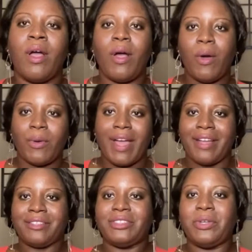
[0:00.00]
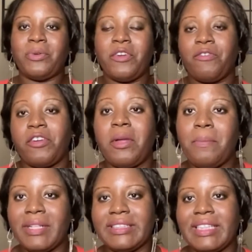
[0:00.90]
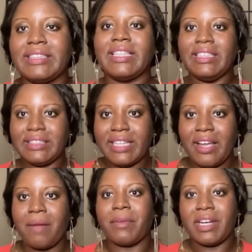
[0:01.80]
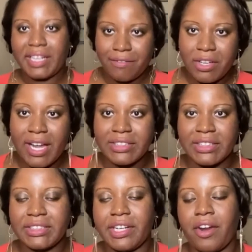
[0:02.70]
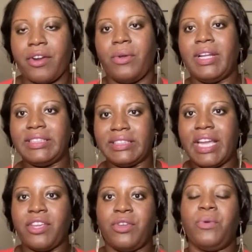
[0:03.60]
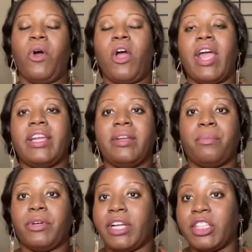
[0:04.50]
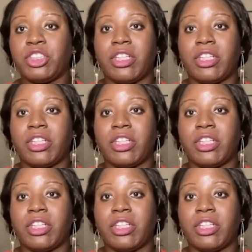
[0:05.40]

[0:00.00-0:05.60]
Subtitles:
Okay, so for your business, let's say I'm gonna give you guys a scenario. Let's say you are in the production